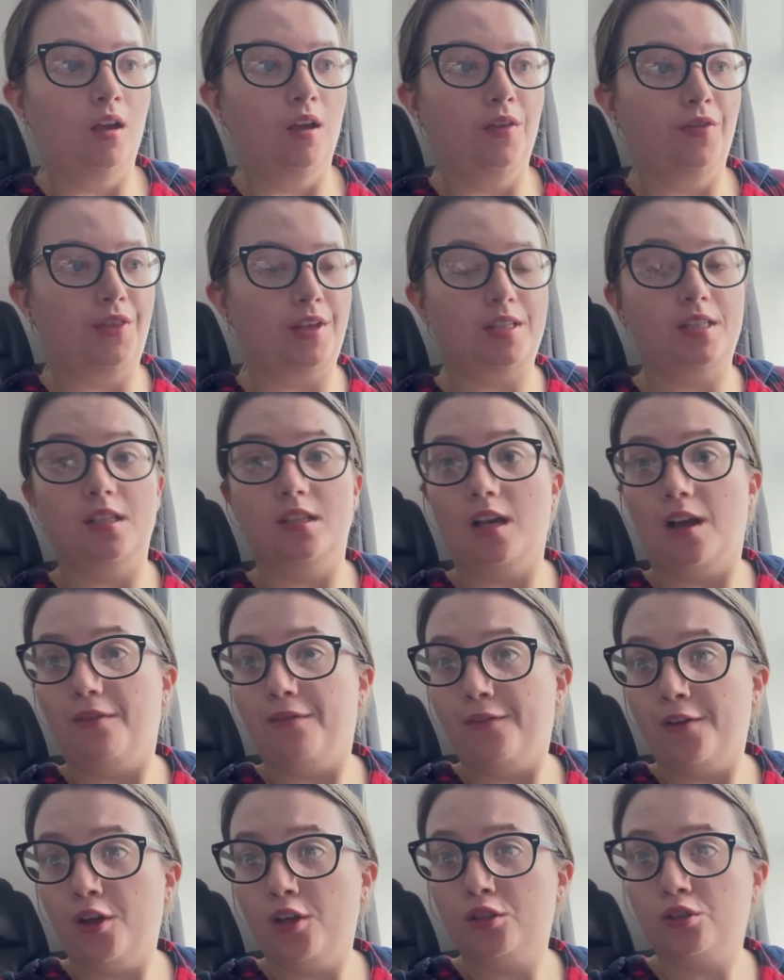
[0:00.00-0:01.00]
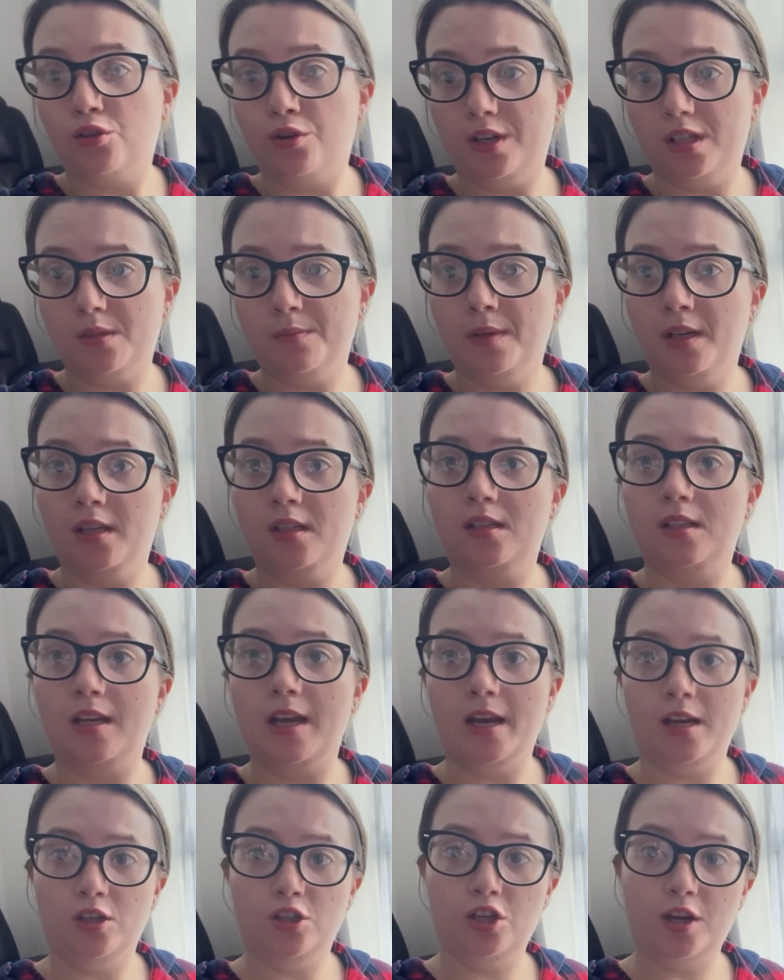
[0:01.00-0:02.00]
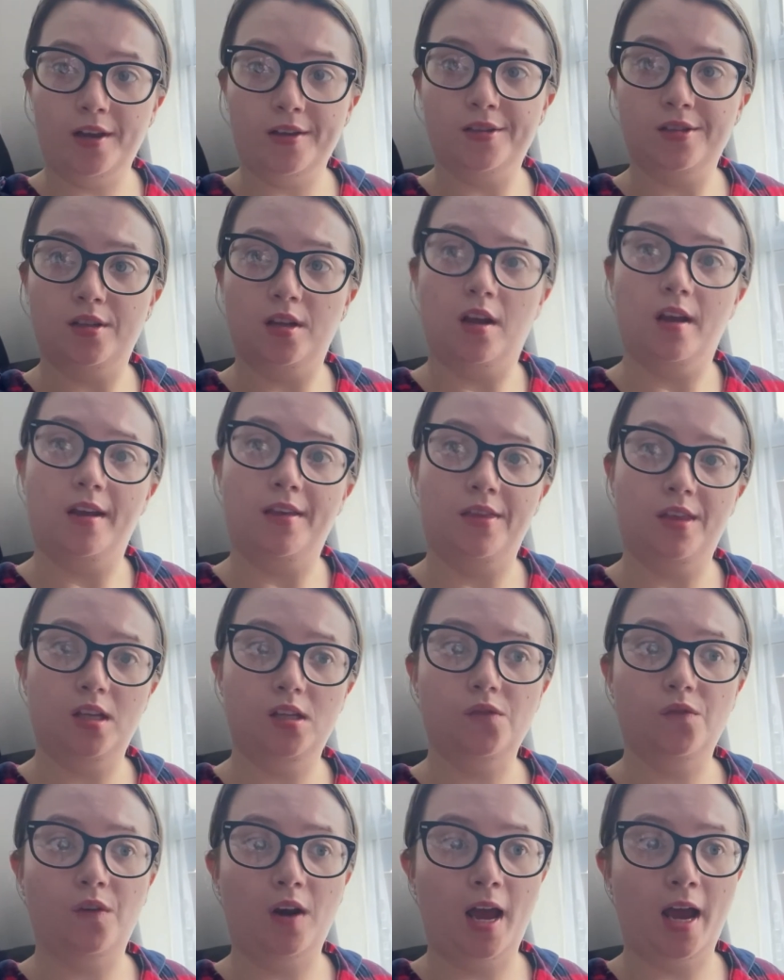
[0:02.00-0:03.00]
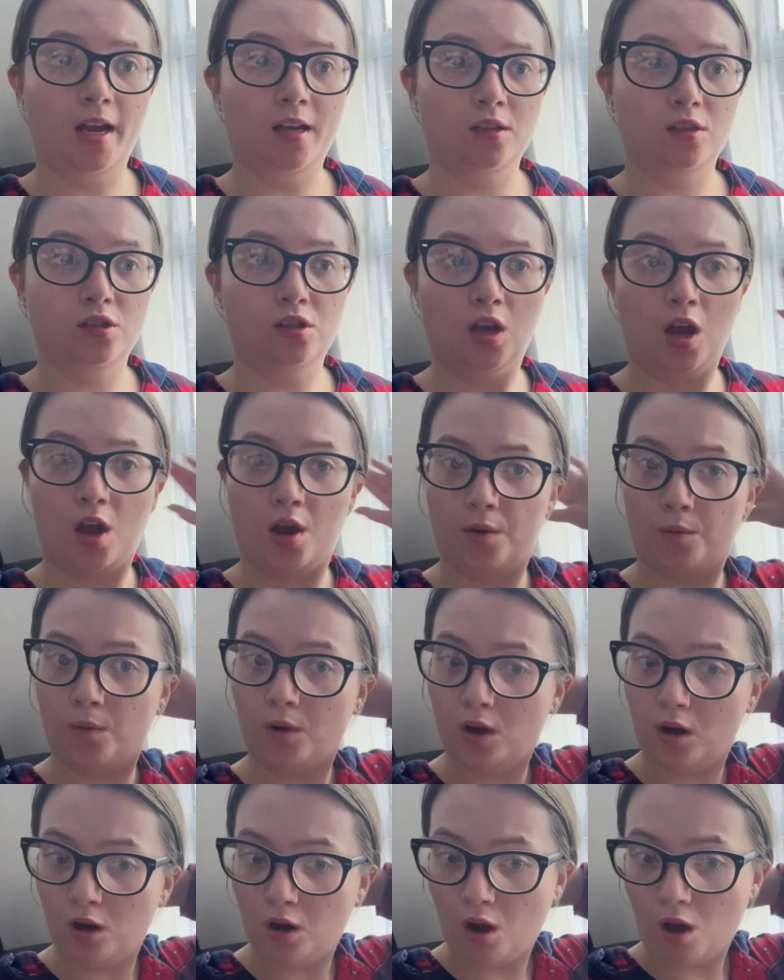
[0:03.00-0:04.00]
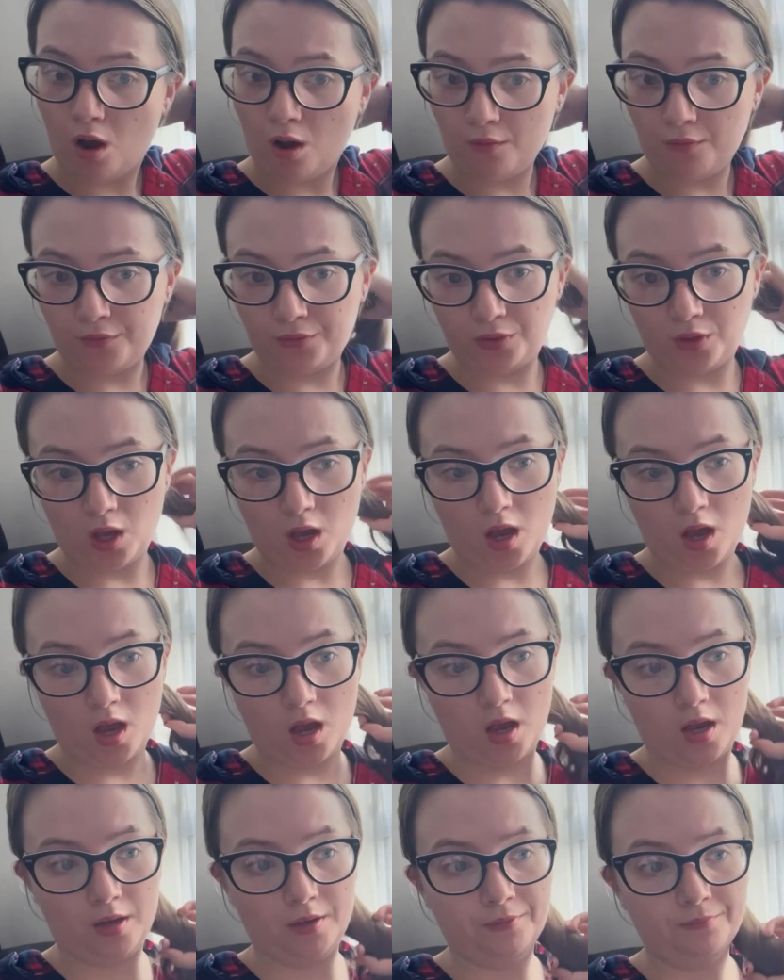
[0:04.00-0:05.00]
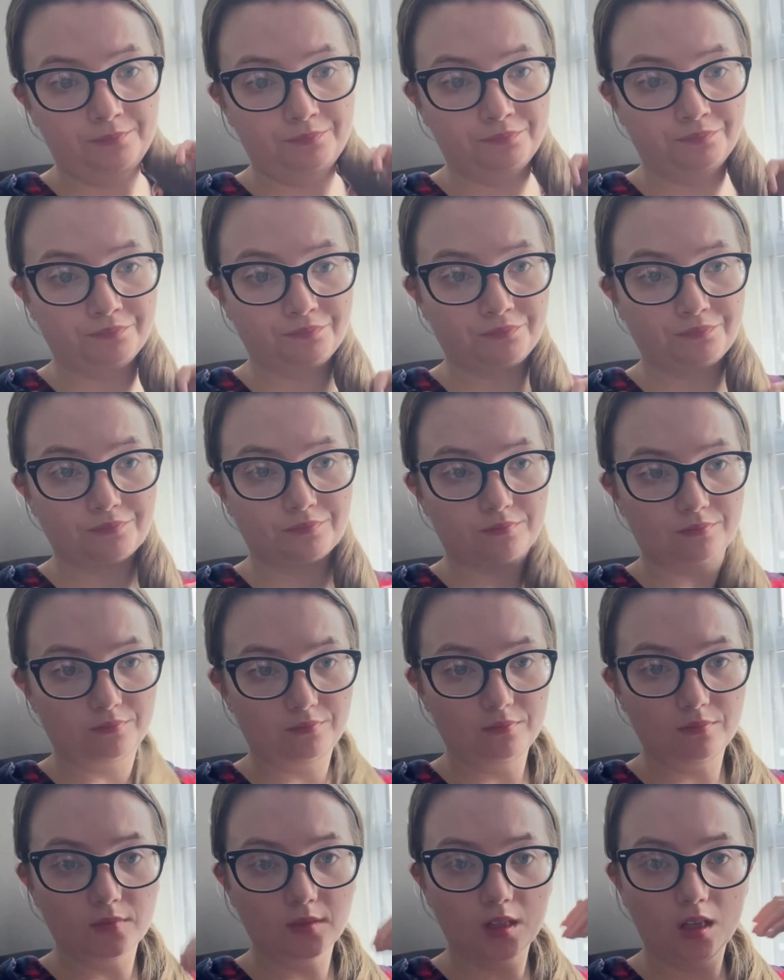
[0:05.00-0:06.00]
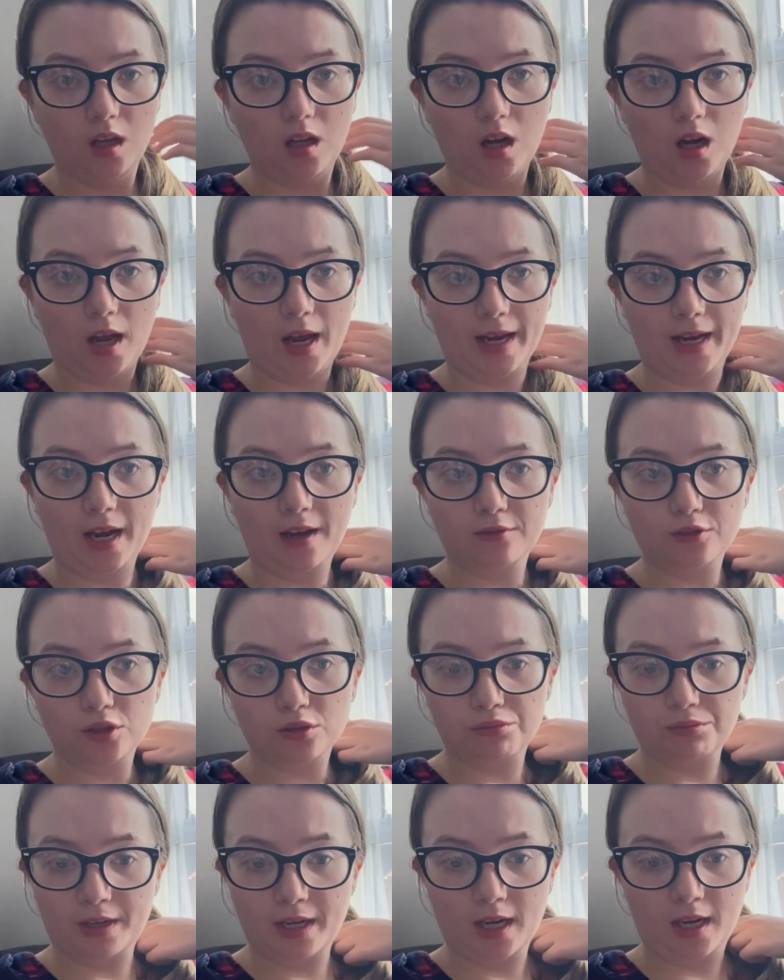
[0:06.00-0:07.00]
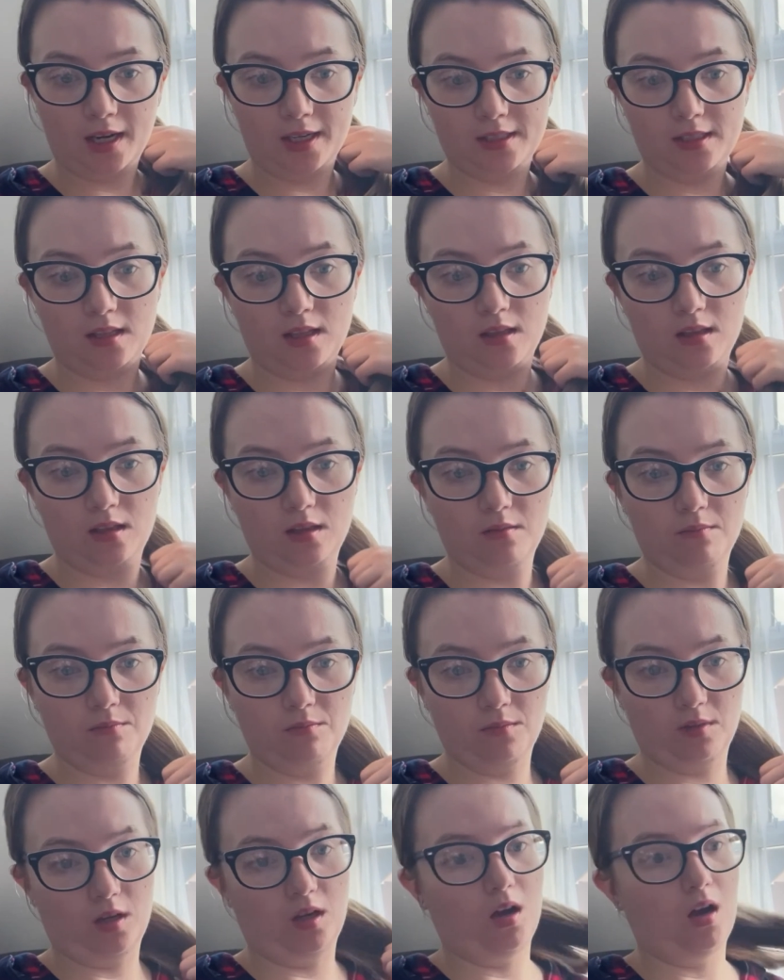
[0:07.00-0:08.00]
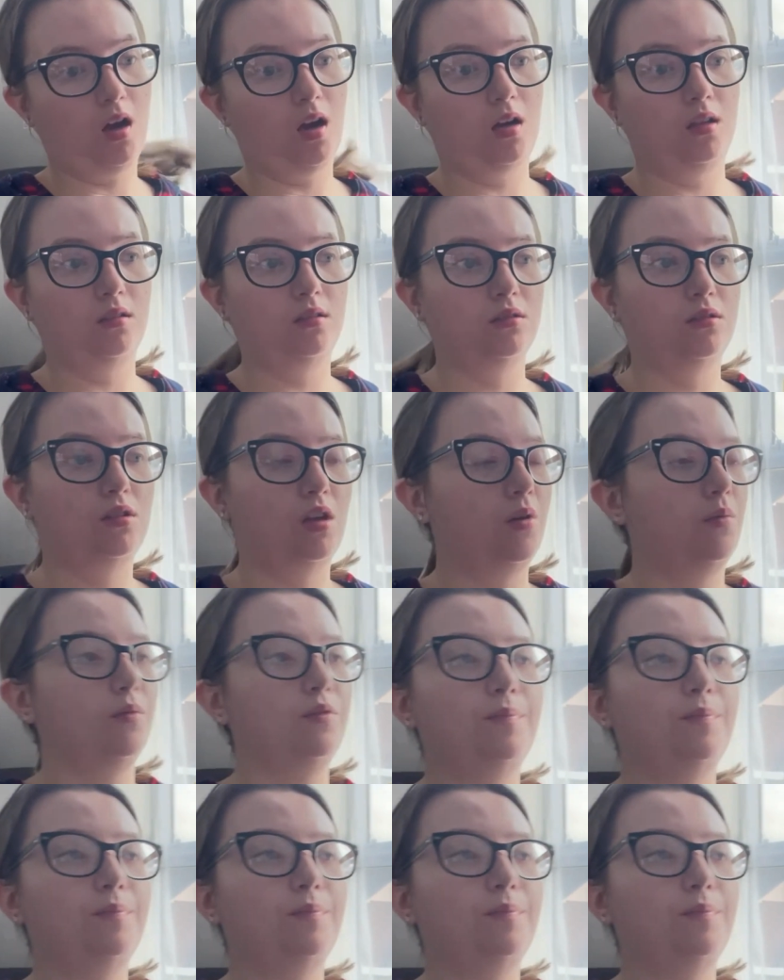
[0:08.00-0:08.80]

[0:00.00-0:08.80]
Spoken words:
this is our first Christmas in Chester in this flat. So a lot of the, like, I've just realised that Carl, so we've